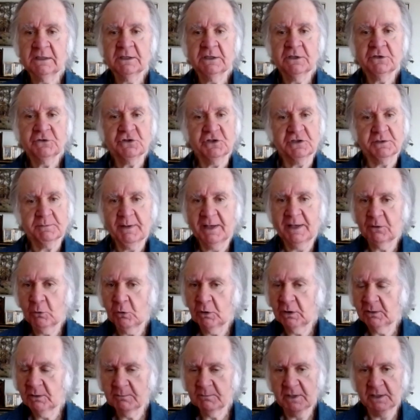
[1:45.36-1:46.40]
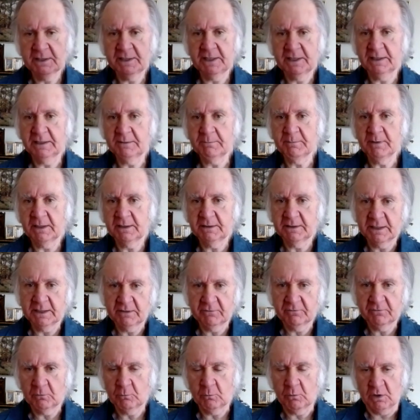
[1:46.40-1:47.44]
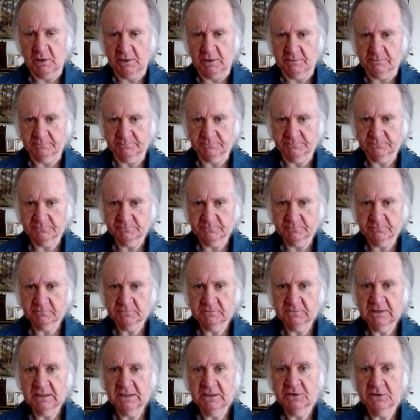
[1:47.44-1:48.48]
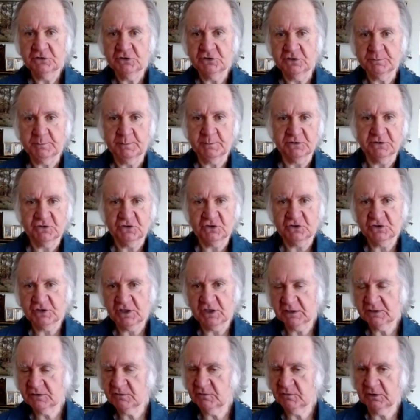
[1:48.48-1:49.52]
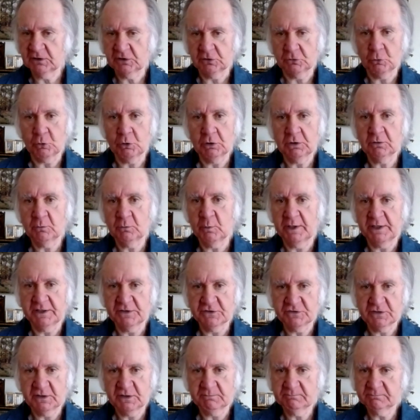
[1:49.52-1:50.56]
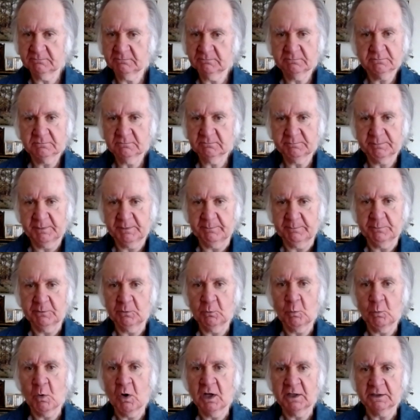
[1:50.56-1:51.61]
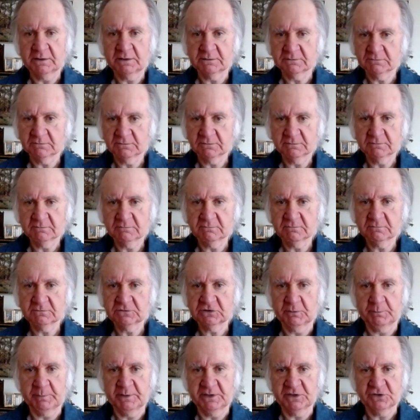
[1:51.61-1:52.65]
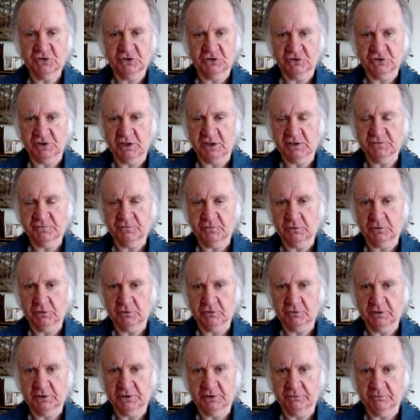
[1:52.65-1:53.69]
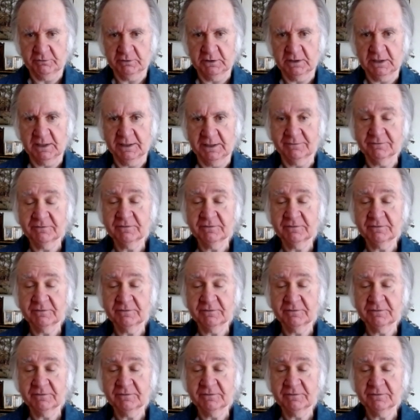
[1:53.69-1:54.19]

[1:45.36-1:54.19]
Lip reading: She's made all the money anybody'd ever want. She's been successful in all the ways that people want to be successful earlier in life.